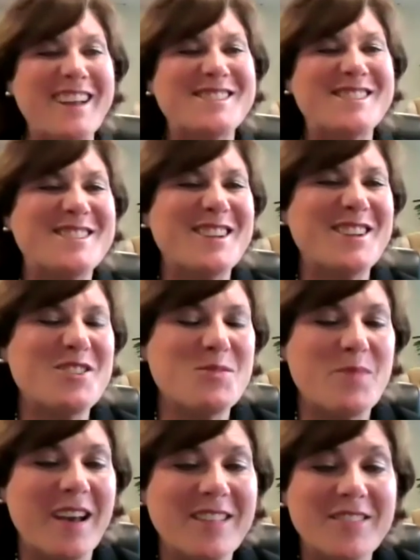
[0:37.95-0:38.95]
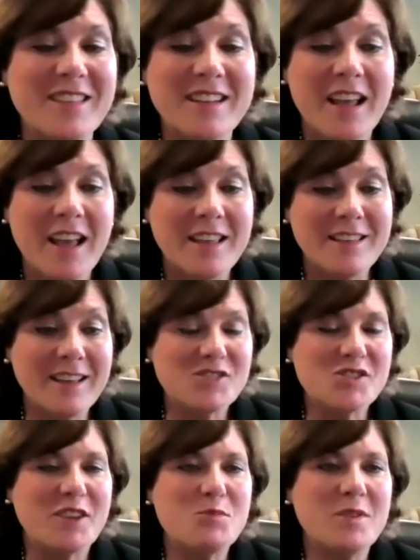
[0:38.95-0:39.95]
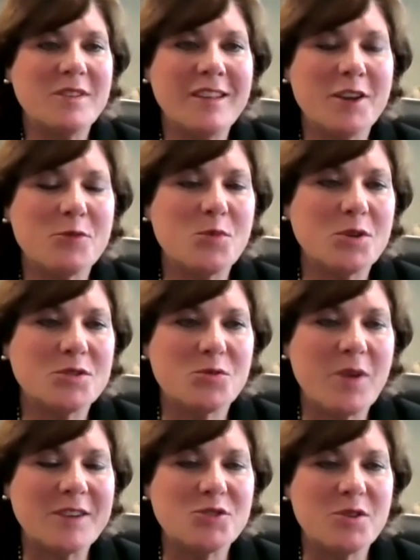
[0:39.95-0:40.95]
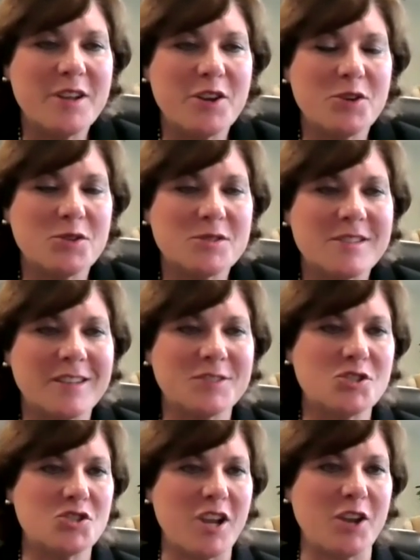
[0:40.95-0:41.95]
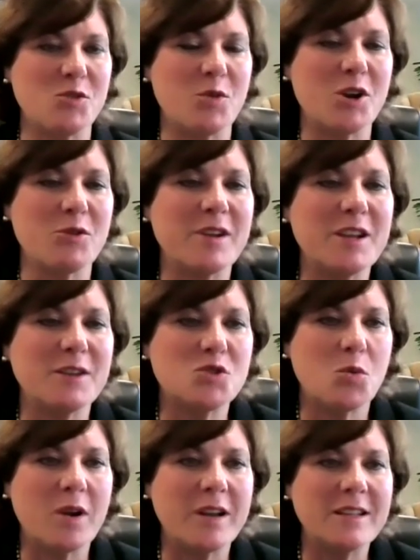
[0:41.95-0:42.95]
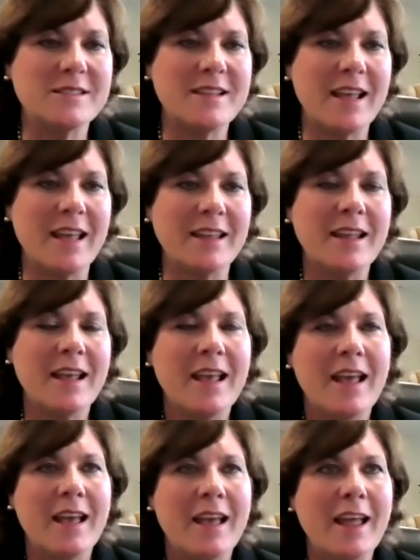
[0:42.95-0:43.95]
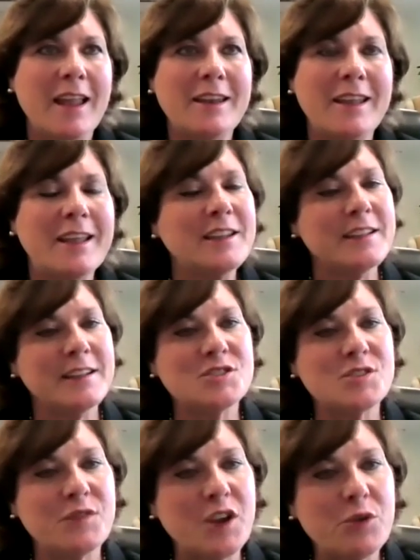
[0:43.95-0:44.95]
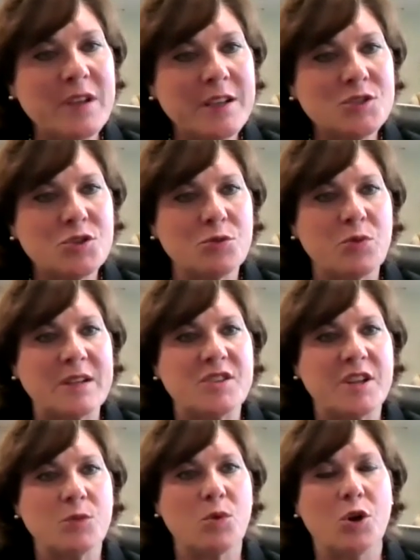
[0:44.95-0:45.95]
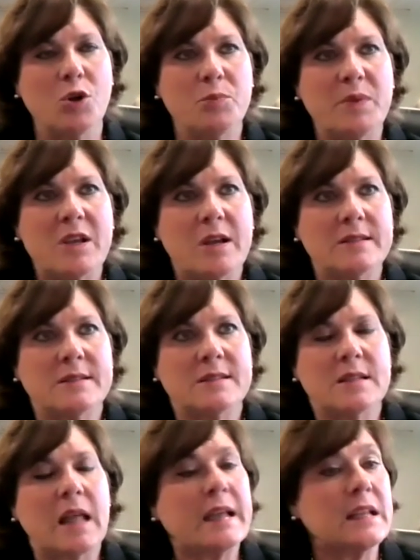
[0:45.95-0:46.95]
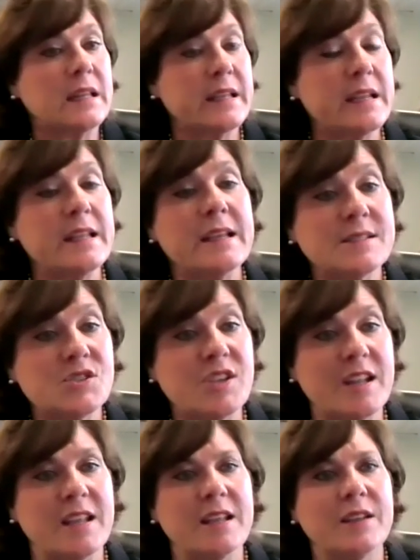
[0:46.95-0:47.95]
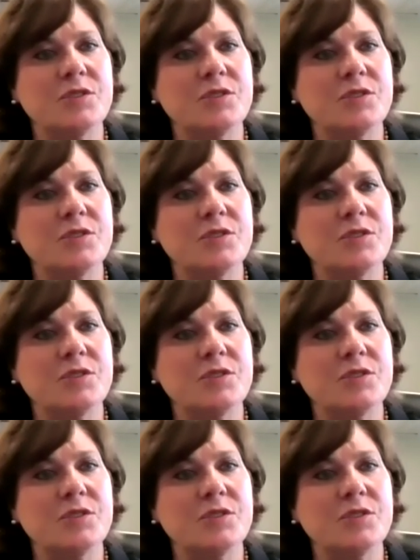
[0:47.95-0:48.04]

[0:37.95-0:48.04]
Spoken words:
Nice to see you, Beth. And yes, I've been the airport director here since January of 2010. And it's a very interesting role because it's like leading a city.